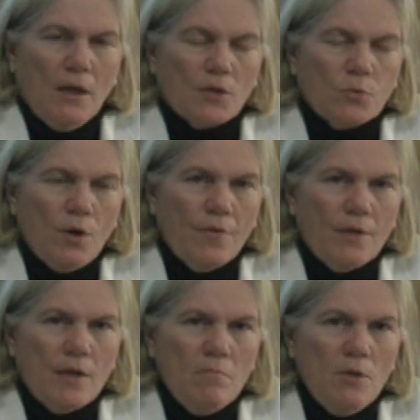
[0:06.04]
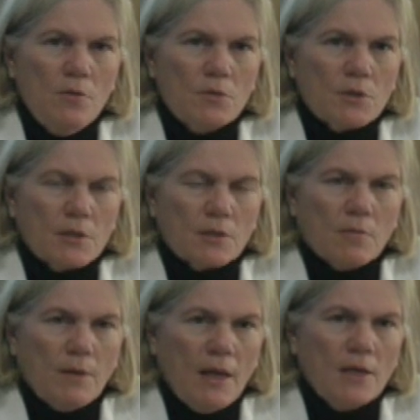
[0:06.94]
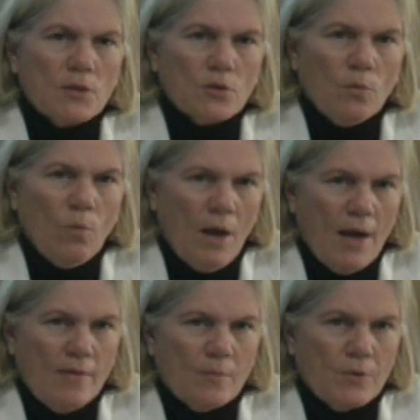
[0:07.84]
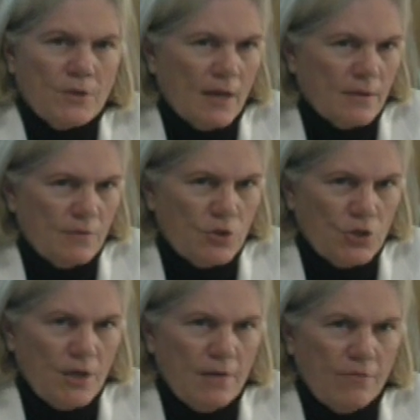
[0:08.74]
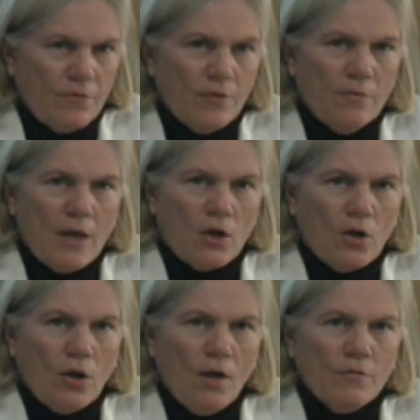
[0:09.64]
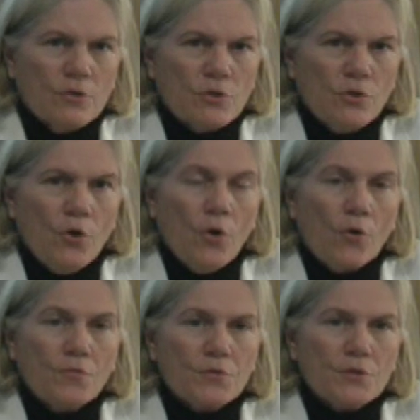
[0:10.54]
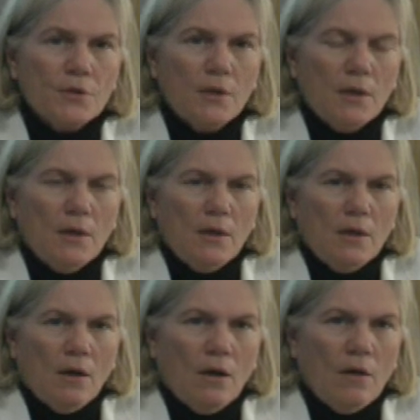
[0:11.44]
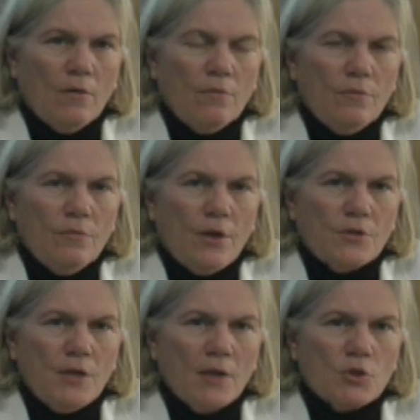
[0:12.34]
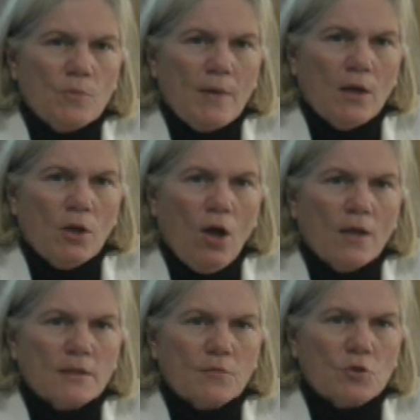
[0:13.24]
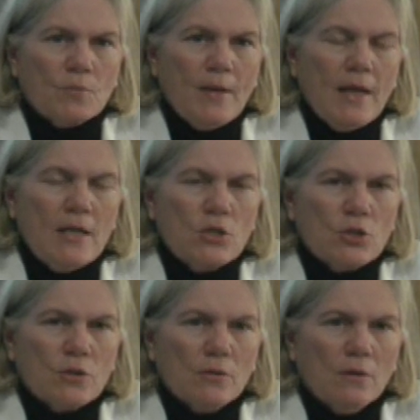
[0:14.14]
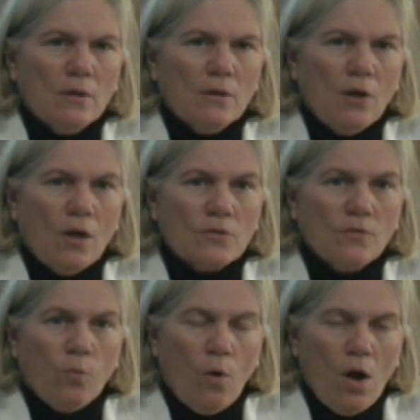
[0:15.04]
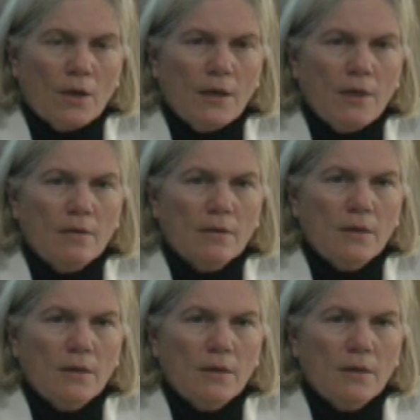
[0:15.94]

It's where the immune system eats away the protective sheath that covers the nerves. There tends to be a loss of speech, loss of walking.